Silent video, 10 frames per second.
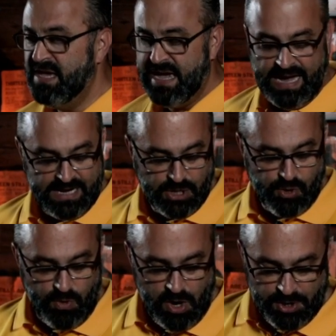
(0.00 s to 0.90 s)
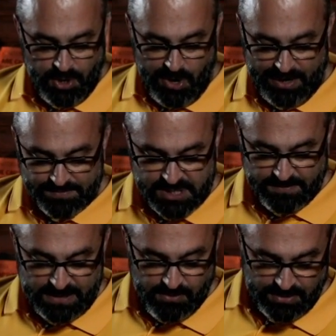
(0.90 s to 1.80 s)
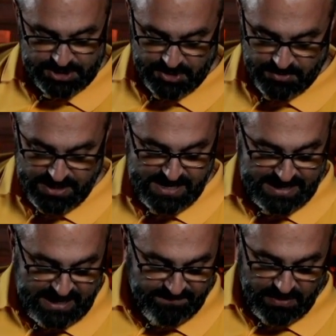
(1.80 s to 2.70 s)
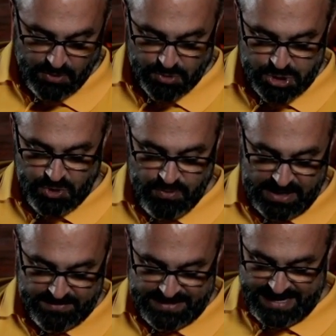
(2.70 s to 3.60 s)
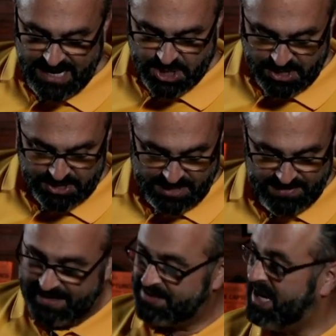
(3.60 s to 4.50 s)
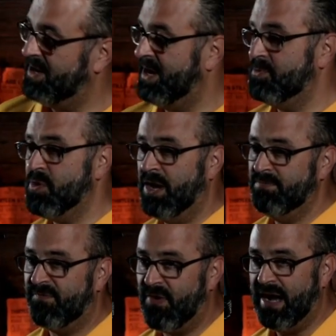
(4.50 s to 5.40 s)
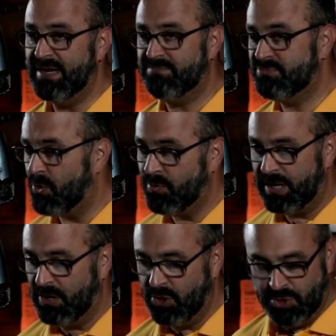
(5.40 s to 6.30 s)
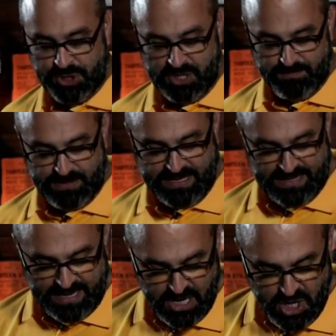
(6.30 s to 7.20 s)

I could go on and on. I'm simply going to give you two recommendations and then cut and run before I totally lose you completely.